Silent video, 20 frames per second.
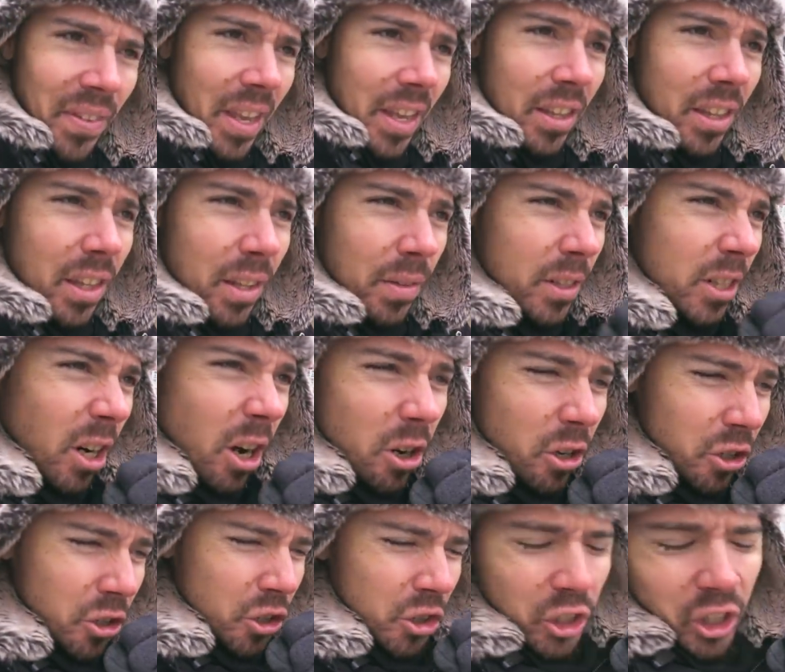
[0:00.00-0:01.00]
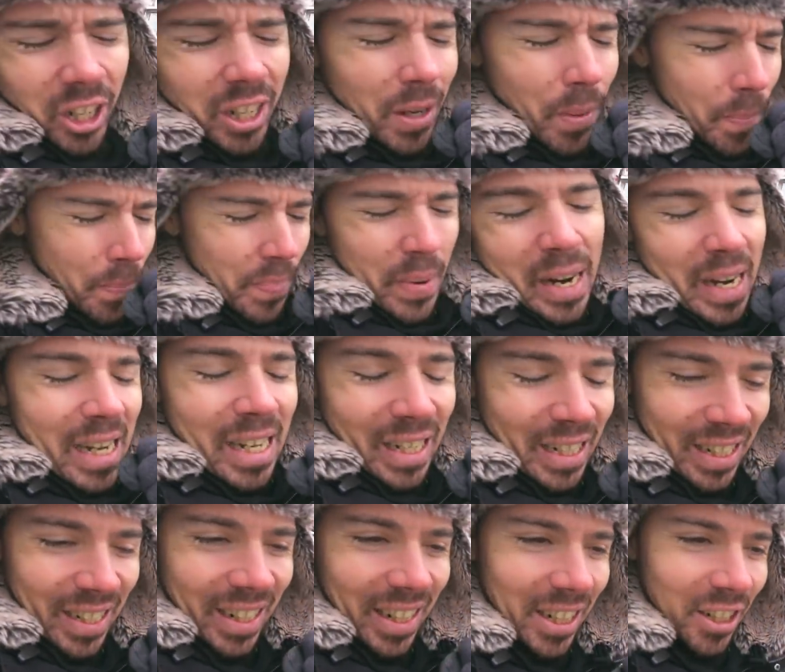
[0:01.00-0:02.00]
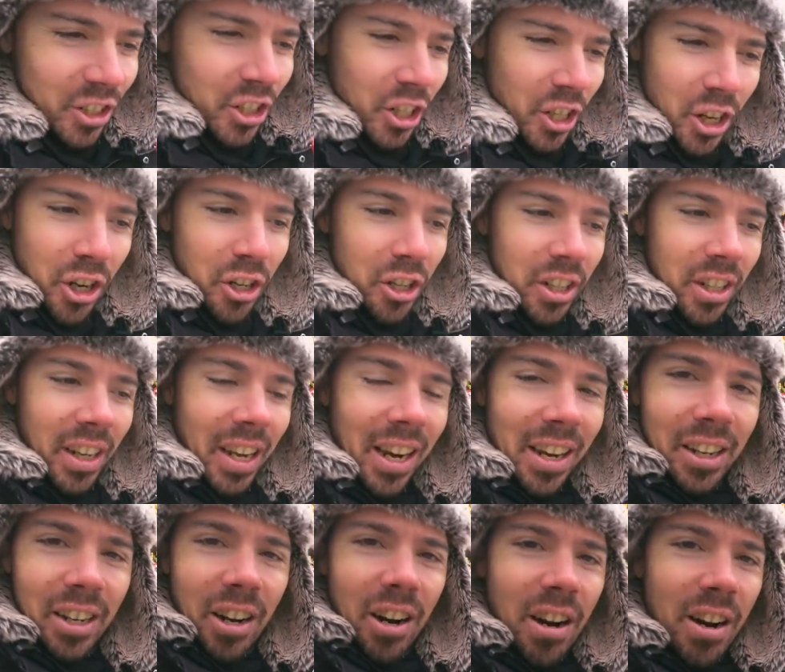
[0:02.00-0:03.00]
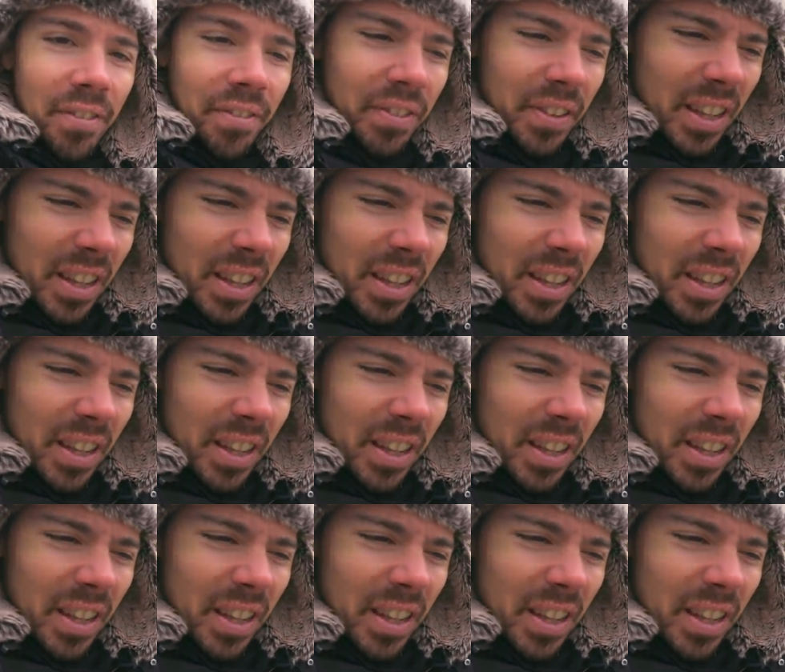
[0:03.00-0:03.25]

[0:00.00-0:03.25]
And the daughter's trying to bite it and she couldn't get it off.